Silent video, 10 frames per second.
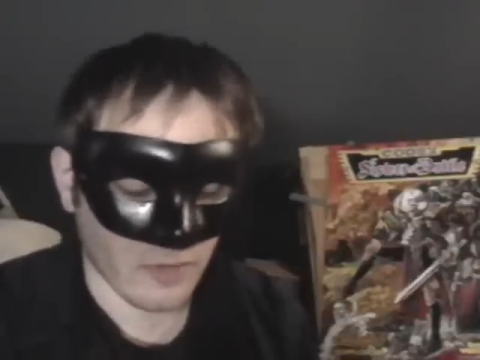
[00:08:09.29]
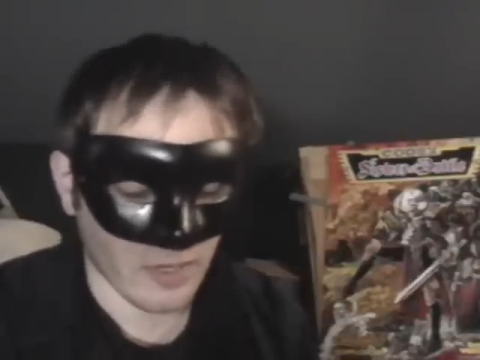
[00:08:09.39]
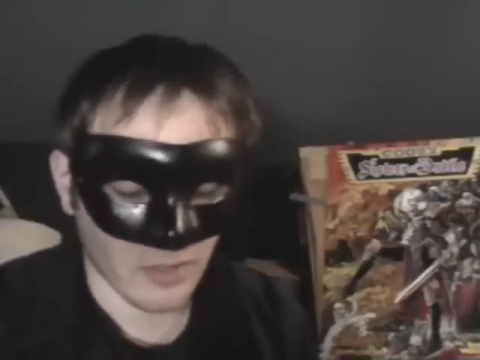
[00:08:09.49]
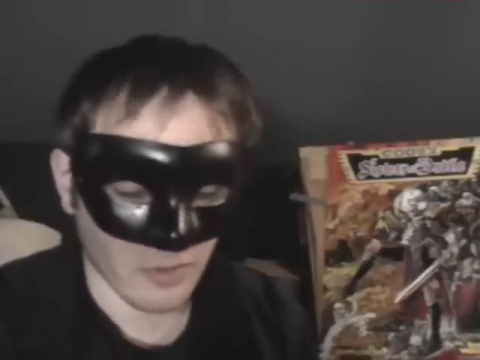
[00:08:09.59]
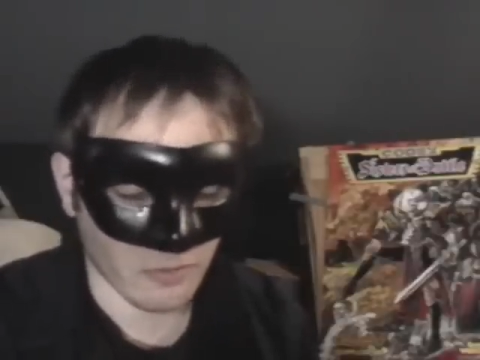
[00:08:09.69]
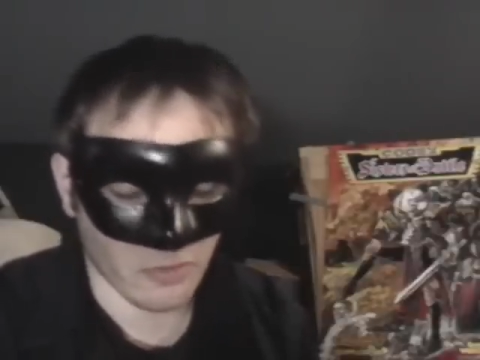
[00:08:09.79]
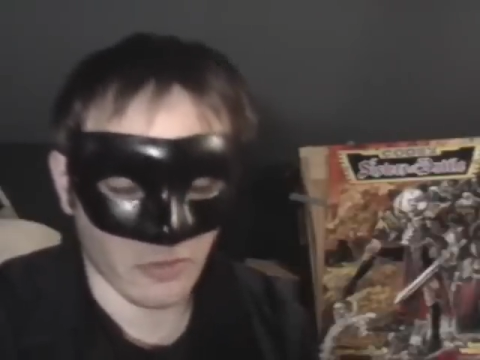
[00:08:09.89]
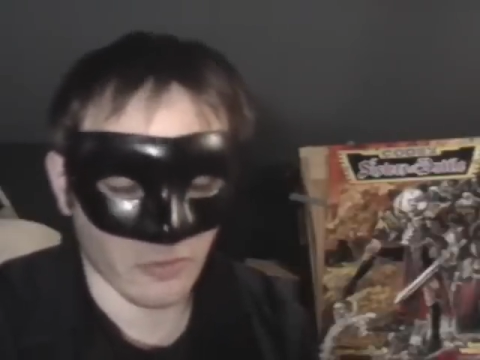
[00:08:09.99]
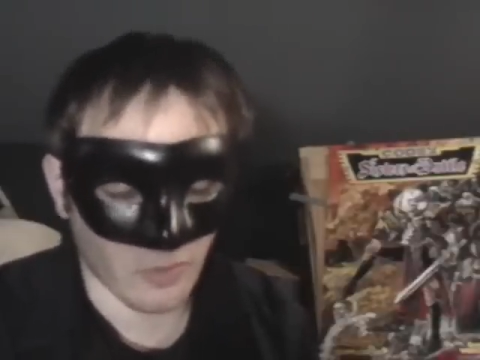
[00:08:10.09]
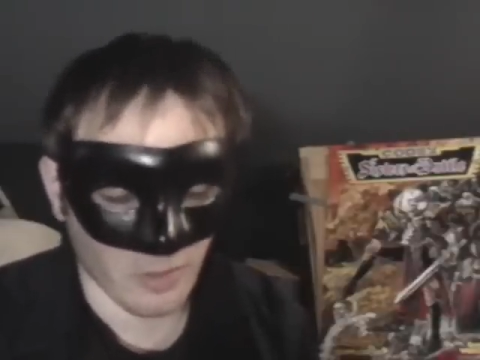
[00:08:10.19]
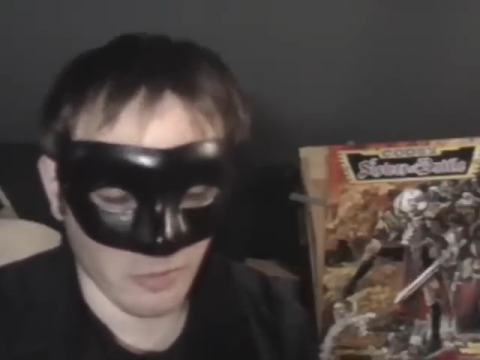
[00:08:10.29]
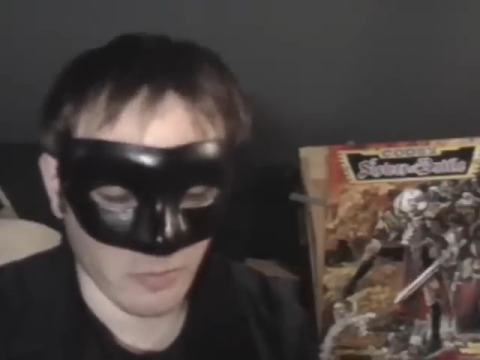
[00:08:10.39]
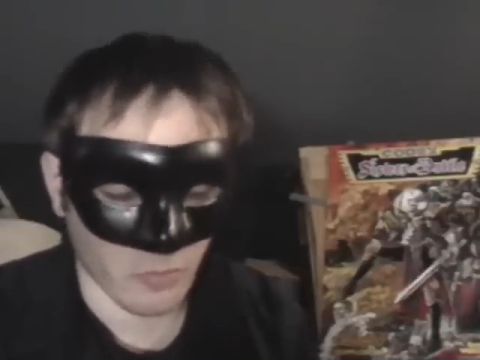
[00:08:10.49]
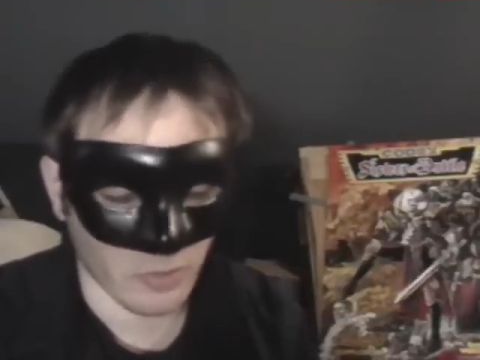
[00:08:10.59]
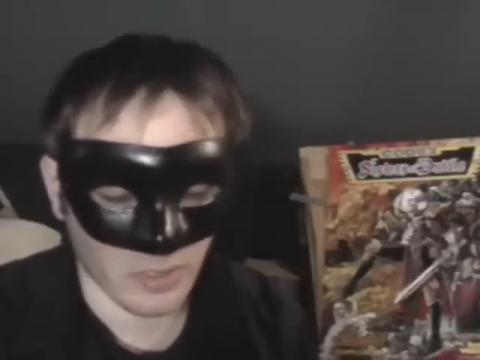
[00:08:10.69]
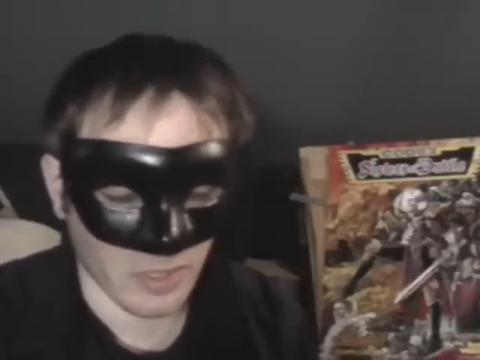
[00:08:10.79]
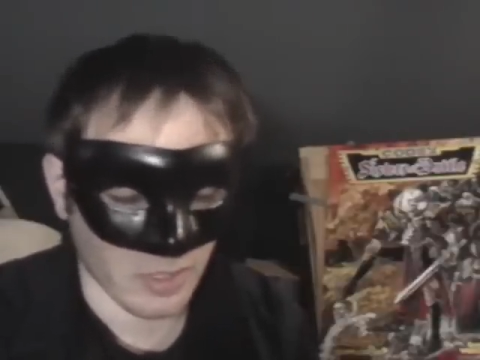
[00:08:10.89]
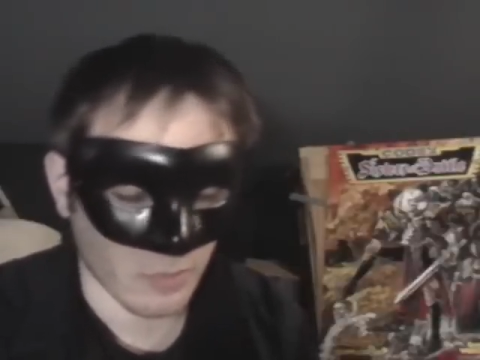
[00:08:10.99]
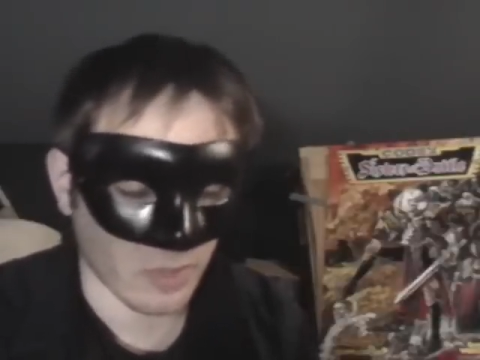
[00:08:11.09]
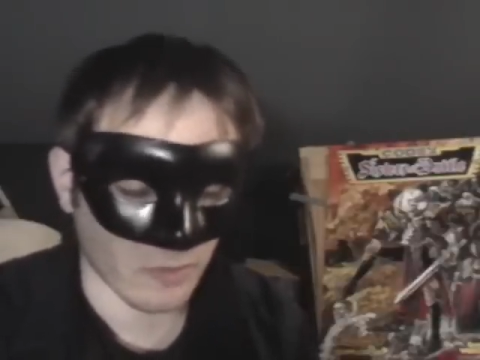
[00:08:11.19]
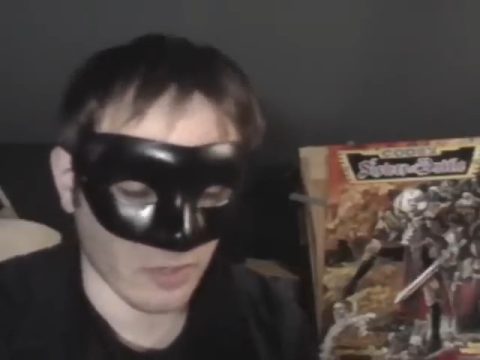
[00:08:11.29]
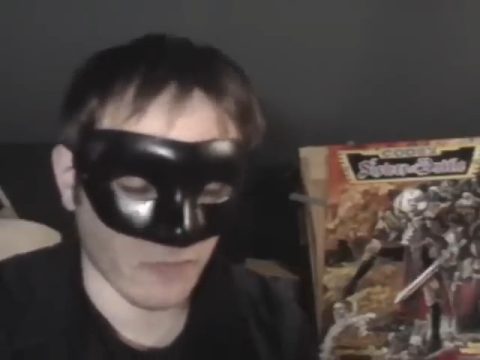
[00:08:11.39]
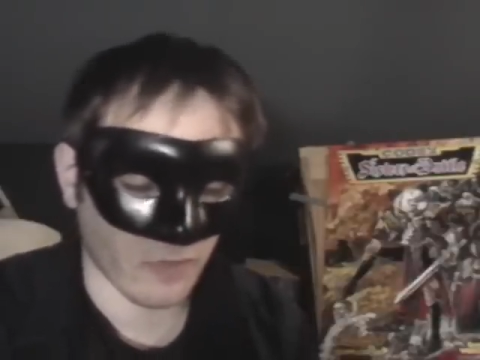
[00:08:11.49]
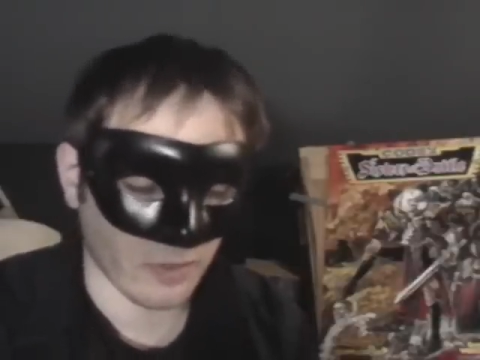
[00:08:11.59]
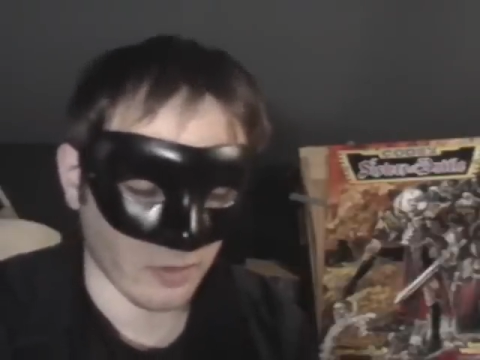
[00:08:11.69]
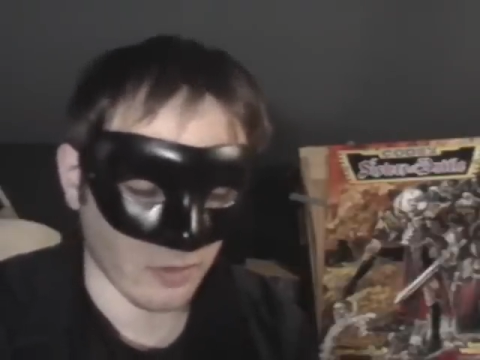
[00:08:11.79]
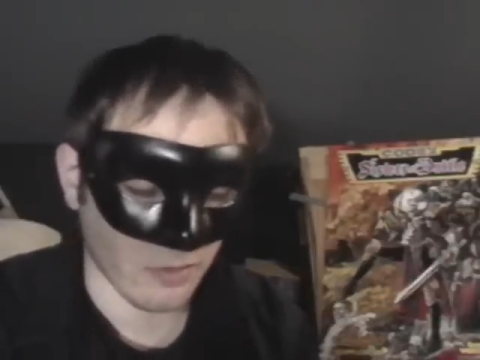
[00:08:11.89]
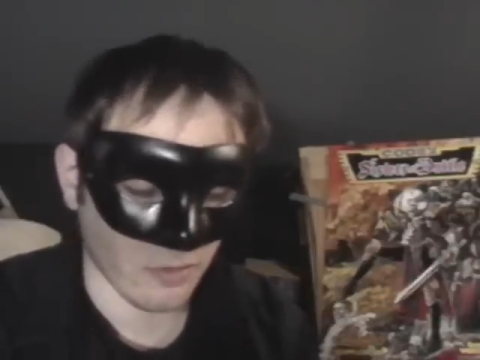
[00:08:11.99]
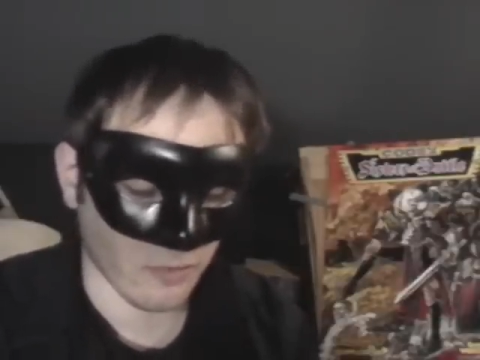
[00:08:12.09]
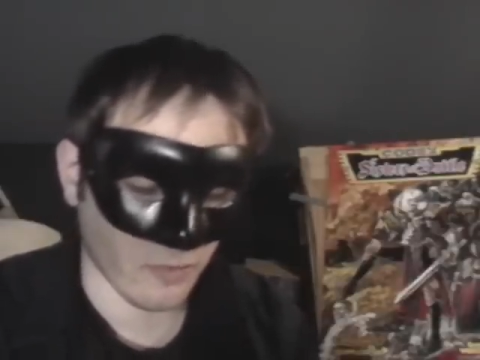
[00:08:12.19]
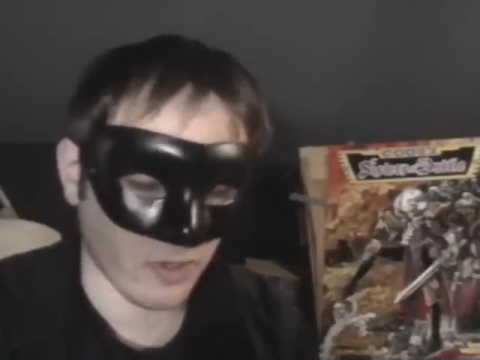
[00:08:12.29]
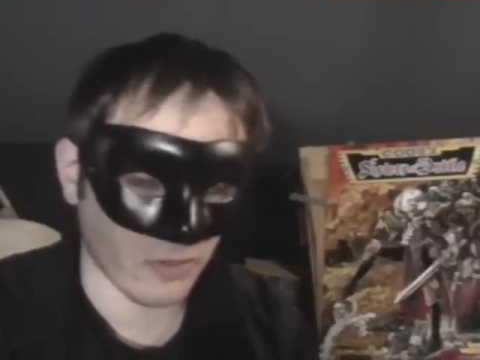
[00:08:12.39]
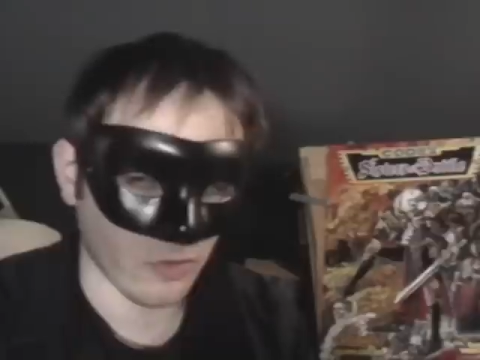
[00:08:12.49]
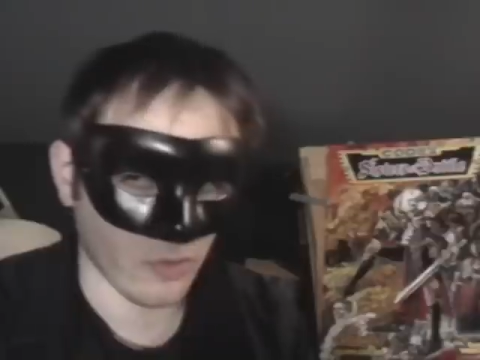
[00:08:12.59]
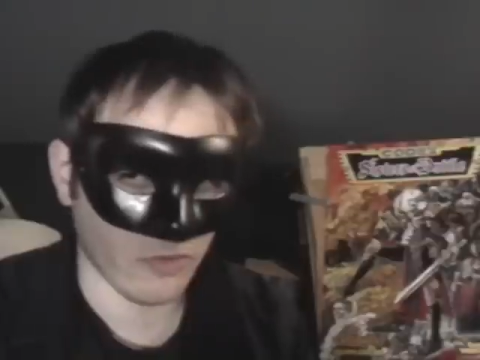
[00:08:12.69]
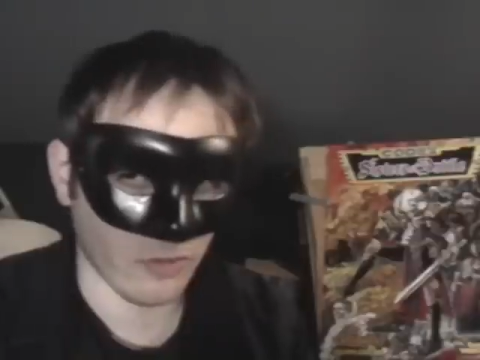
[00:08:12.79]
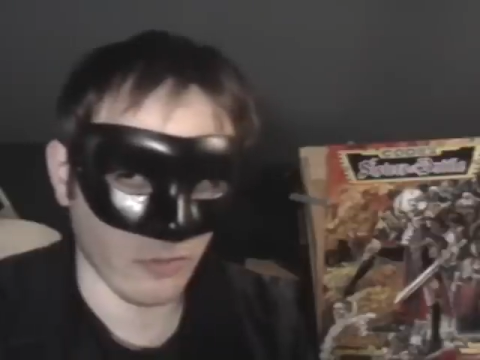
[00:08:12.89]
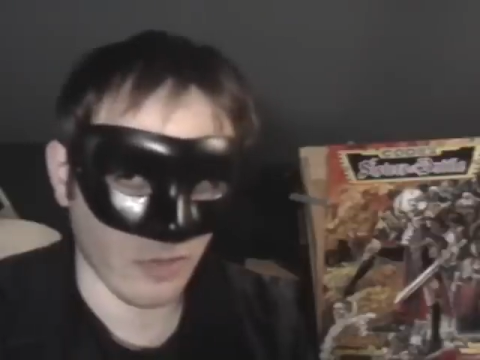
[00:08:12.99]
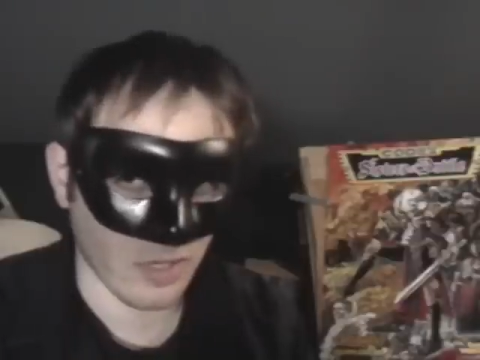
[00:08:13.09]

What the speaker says: 1,800 to 2,000 point game, I would definitely consider, if I'm taking 2 HQs,